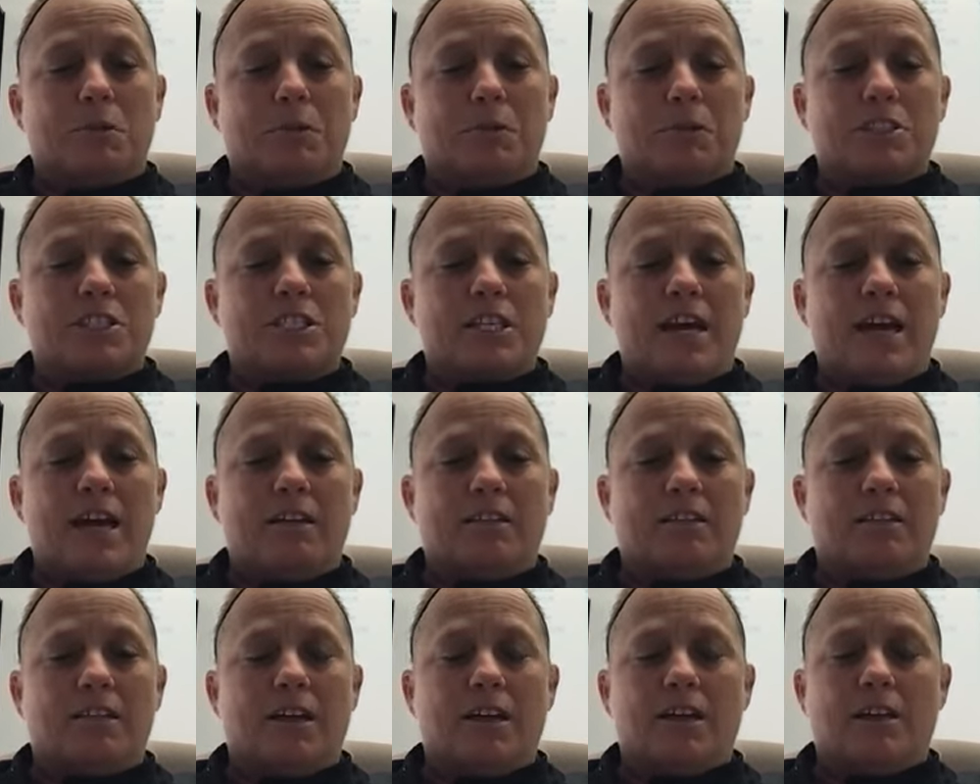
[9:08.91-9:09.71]

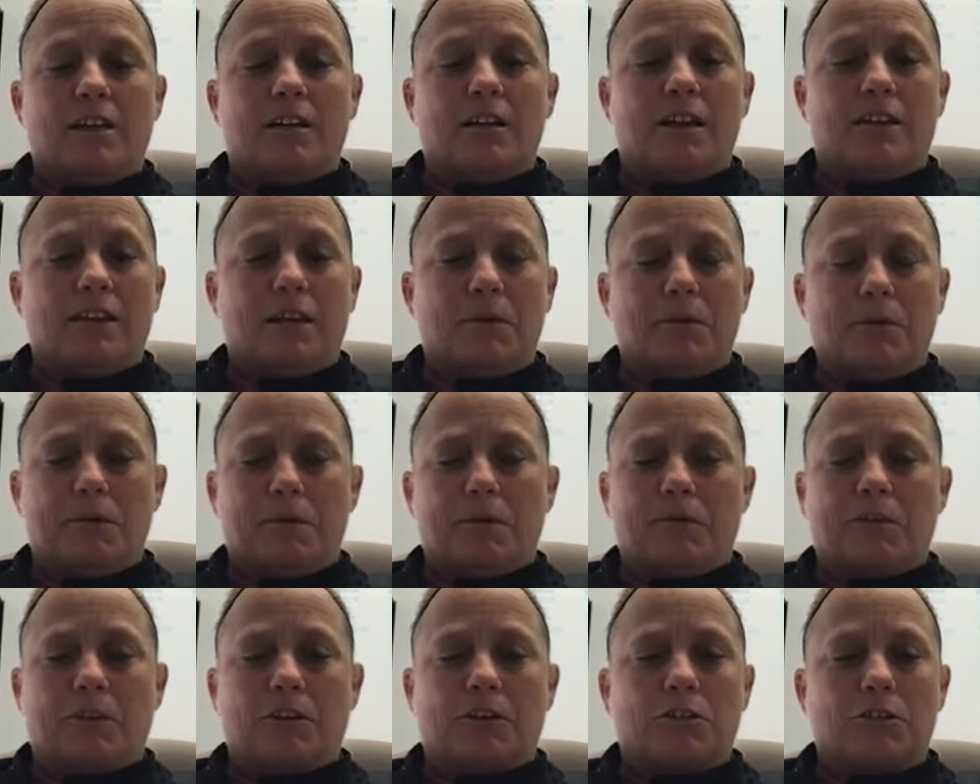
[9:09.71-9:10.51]
chatting I think we
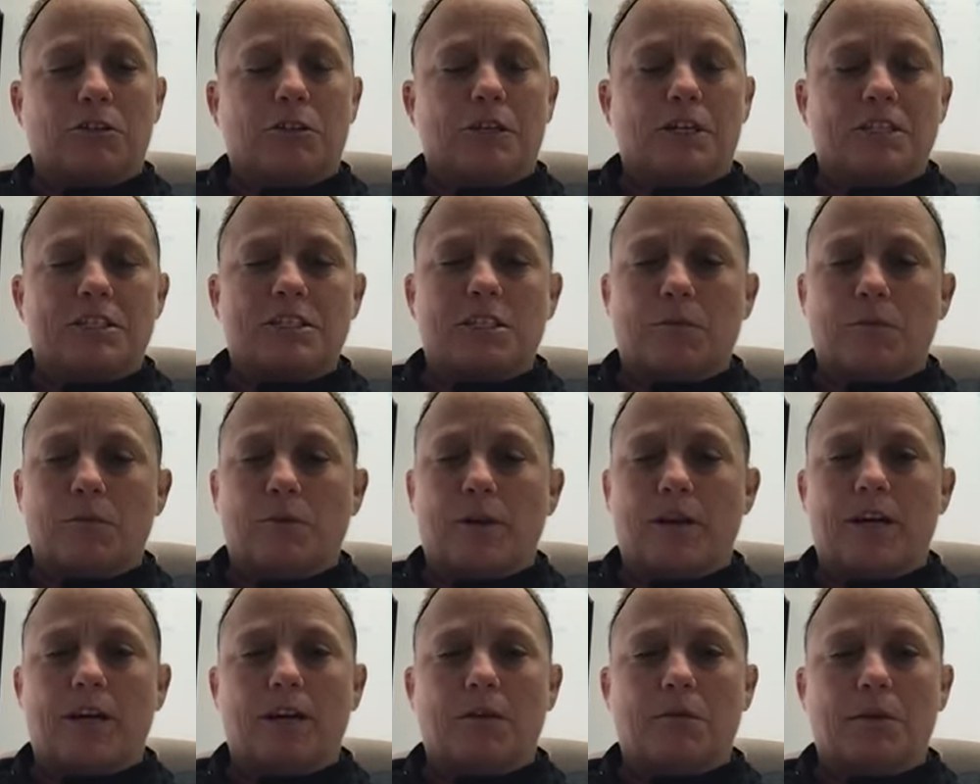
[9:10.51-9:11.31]
were recruiting
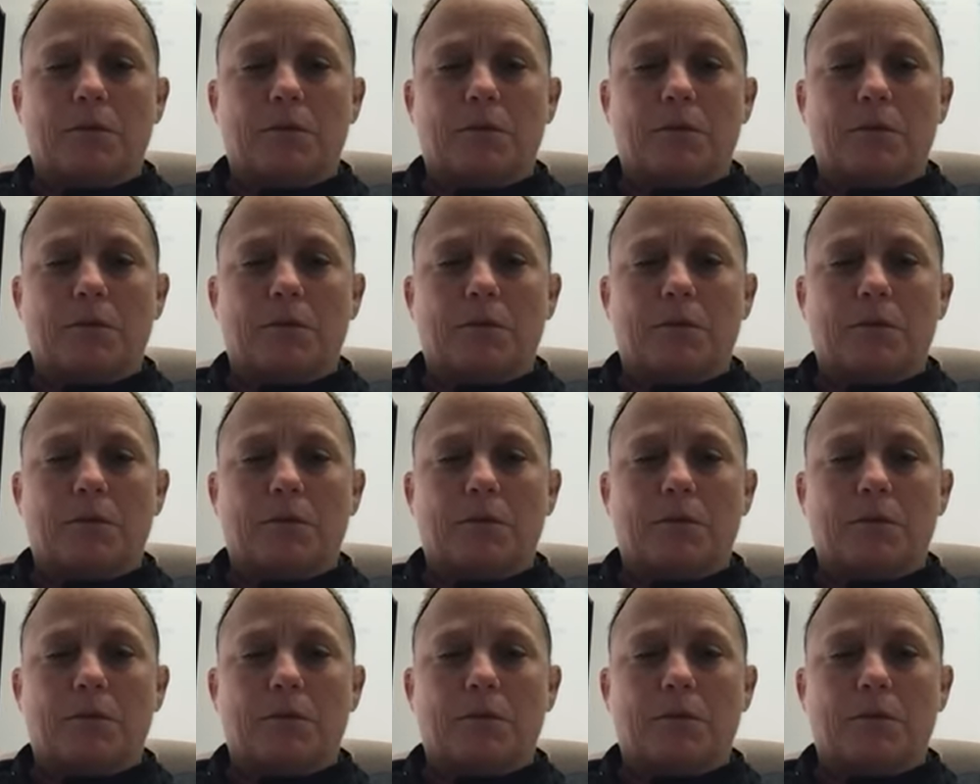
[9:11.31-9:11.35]
somewhere.